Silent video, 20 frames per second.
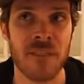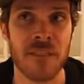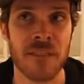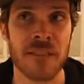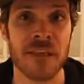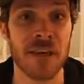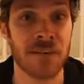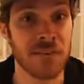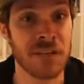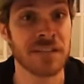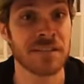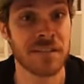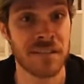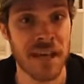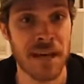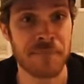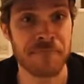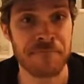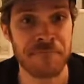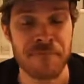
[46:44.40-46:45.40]
giving to
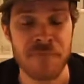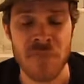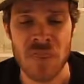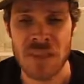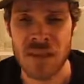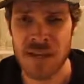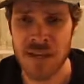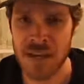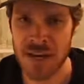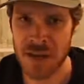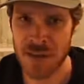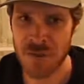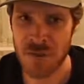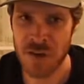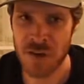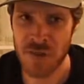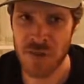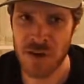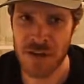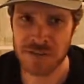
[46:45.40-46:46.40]
them. And I
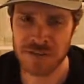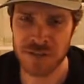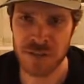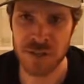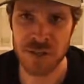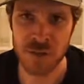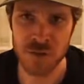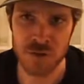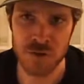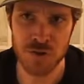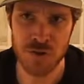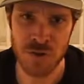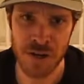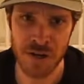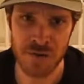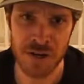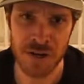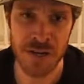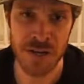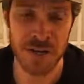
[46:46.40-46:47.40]
think that's a huge thing
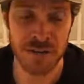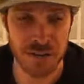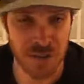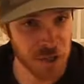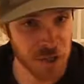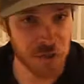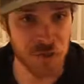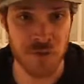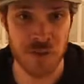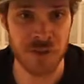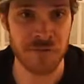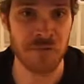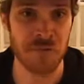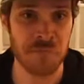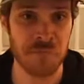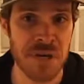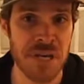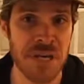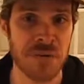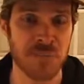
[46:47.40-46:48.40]
right now. It's a huge thing for
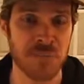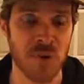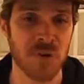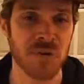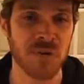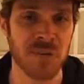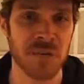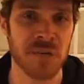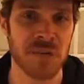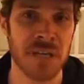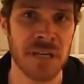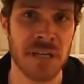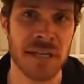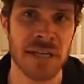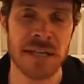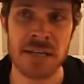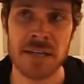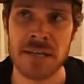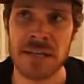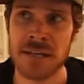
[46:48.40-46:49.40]
me personally
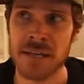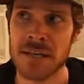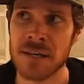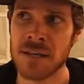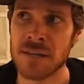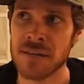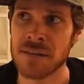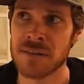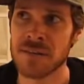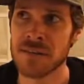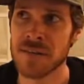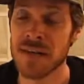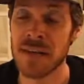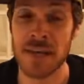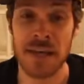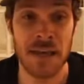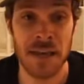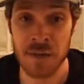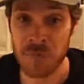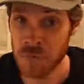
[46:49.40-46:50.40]
is,
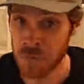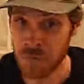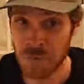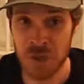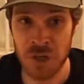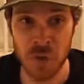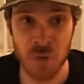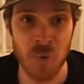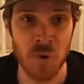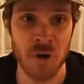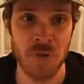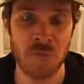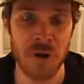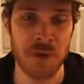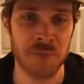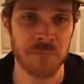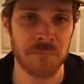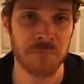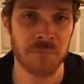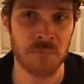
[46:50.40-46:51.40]
and one of
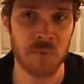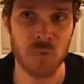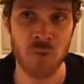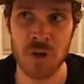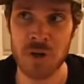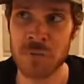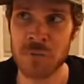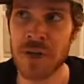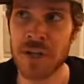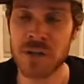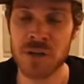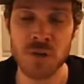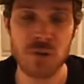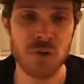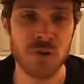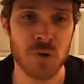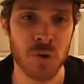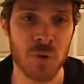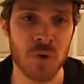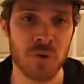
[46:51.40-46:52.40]
my
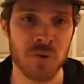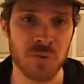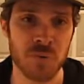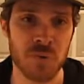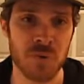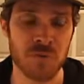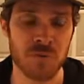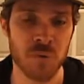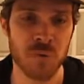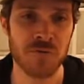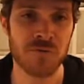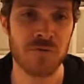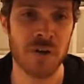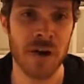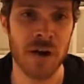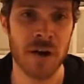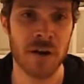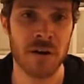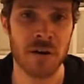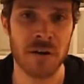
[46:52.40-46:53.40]
huge goals with
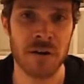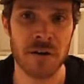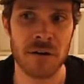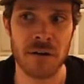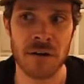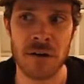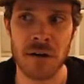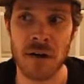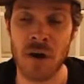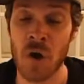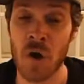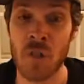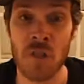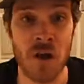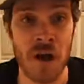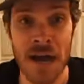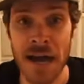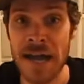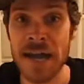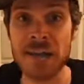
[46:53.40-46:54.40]
Rootfire on the
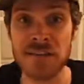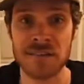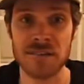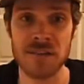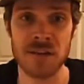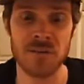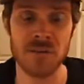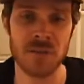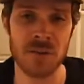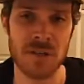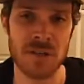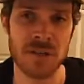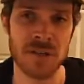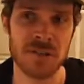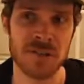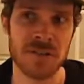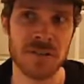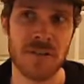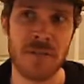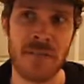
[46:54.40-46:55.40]
highest level
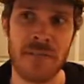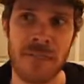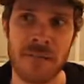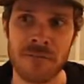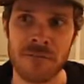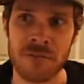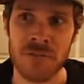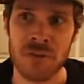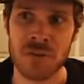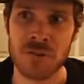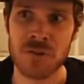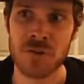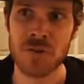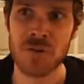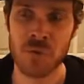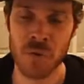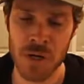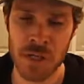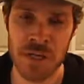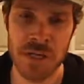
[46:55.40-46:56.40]
is to
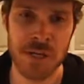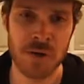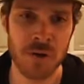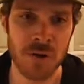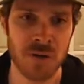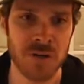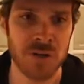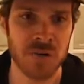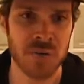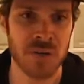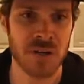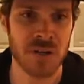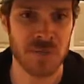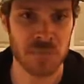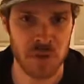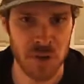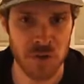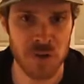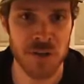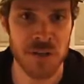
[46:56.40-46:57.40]
really nurture a
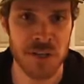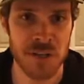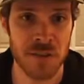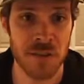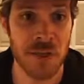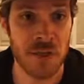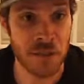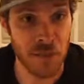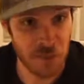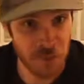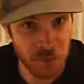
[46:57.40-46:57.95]
community that